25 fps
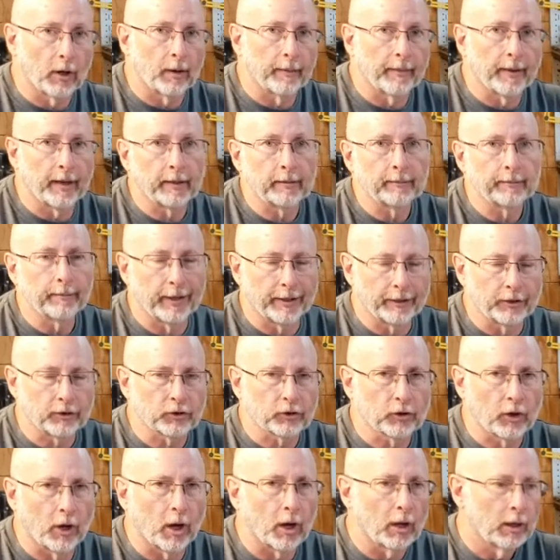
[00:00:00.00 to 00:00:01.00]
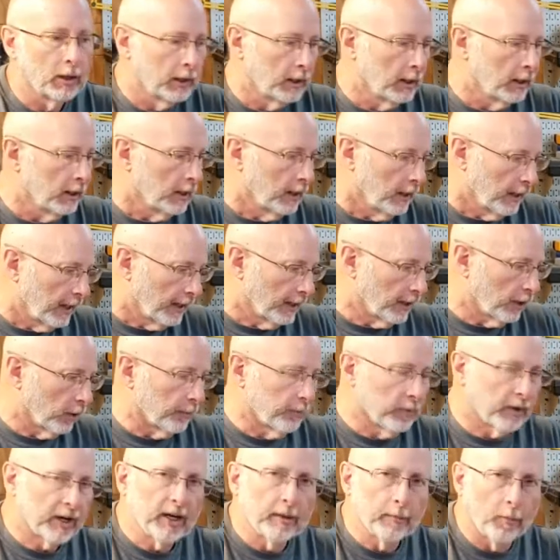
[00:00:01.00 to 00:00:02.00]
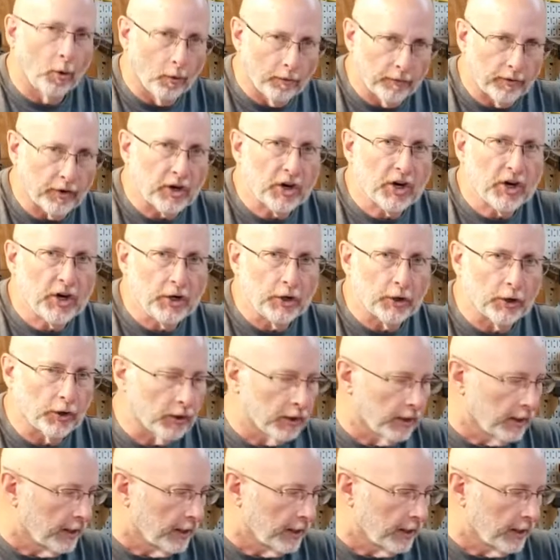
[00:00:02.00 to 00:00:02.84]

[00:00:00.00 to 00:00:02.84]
my miter saw, and I'll bring them over here.